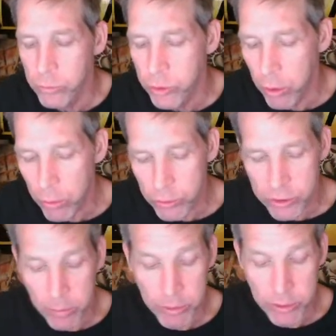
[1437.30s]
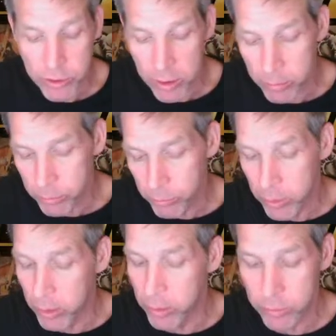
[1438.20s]
So some of this
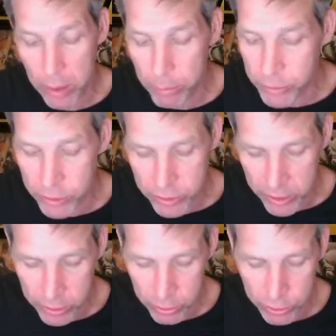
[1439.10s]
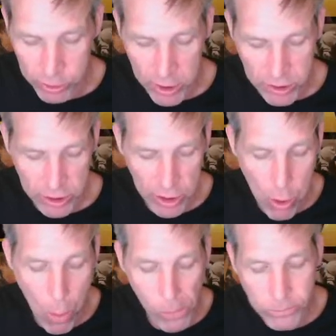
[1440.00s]
I'm just kind of learning as I
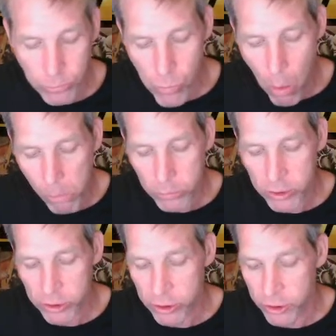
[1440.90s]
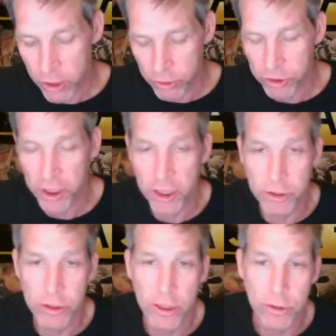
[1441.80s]
go, because it's all changed
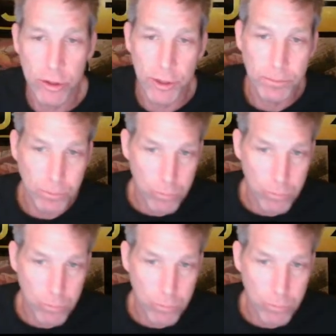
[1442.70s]
since then.